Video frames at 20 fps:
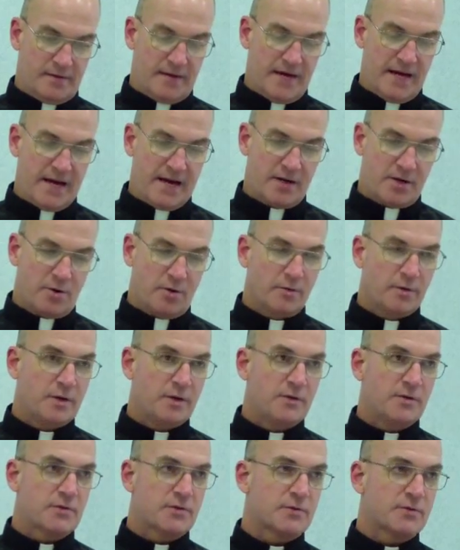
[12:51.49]
had all
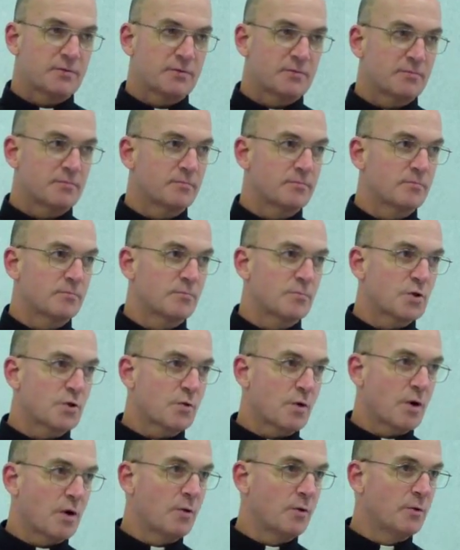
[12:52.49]
these
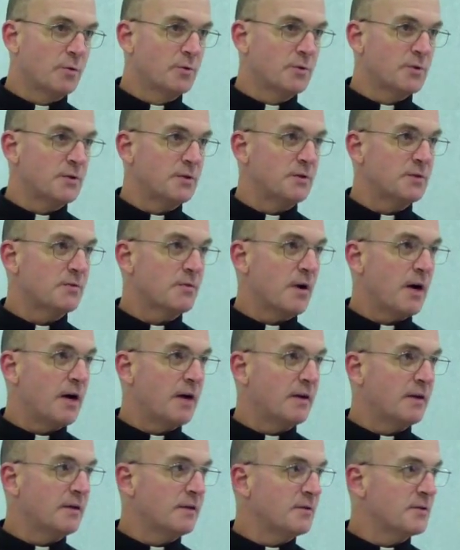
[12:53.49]
scrolls, these
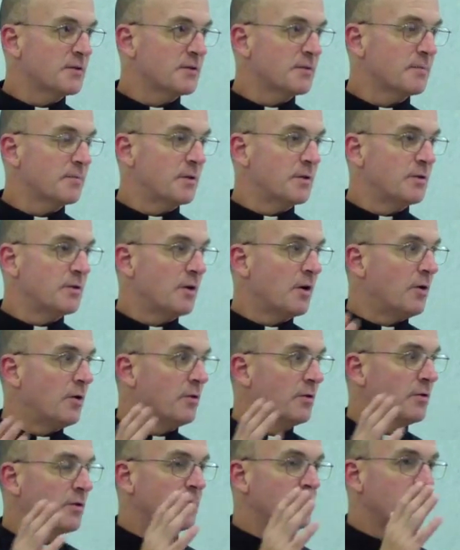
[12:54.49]
writings,
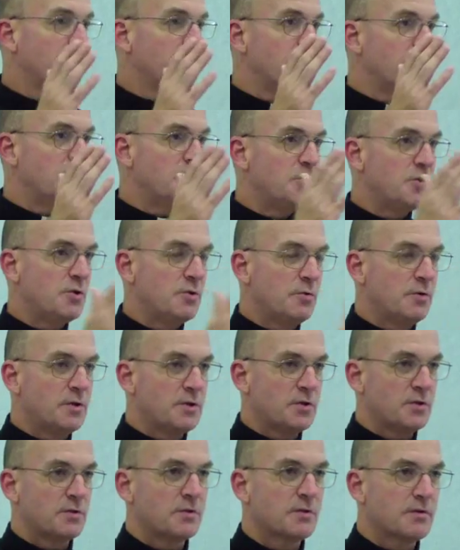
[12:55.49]
all the
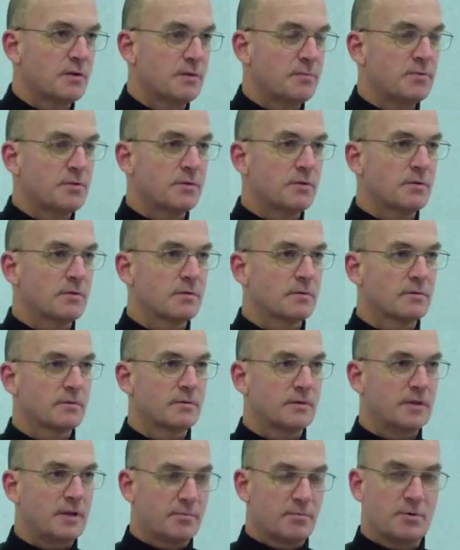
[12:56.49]
Jewish scripture,
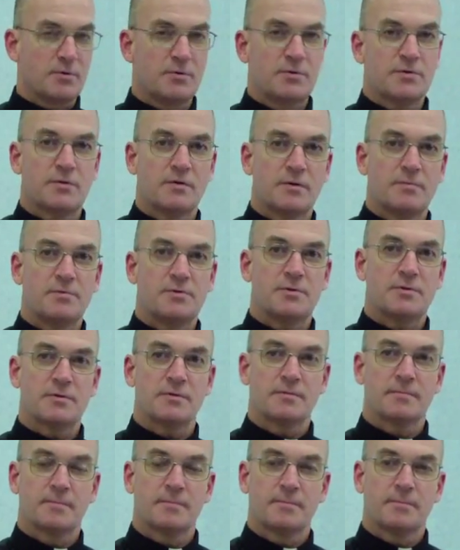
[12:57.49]
Hebrew scripture,
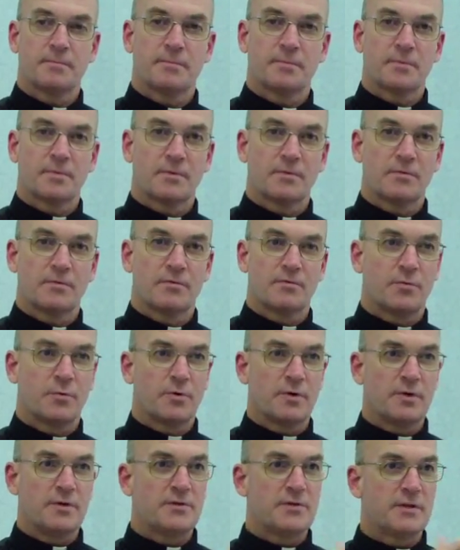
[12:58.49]

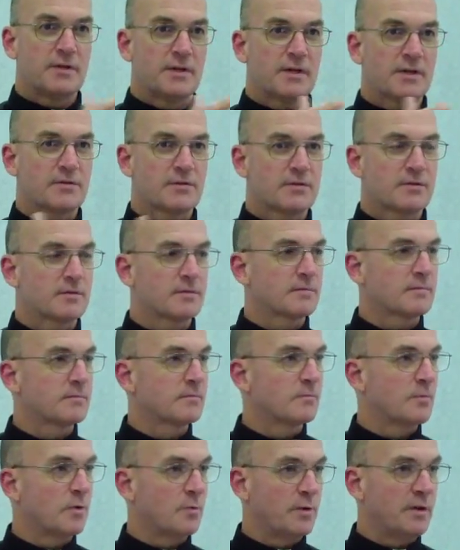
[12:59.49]
46,
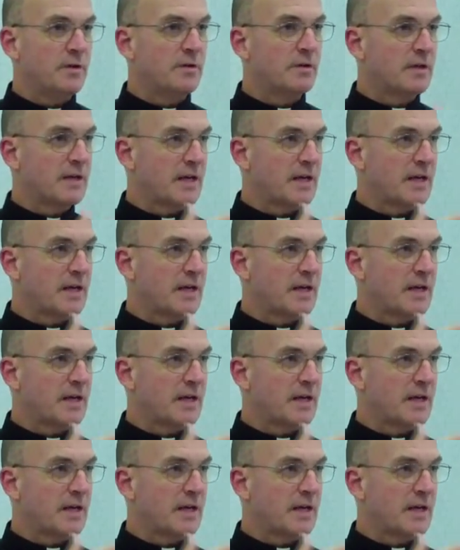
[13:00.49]
what we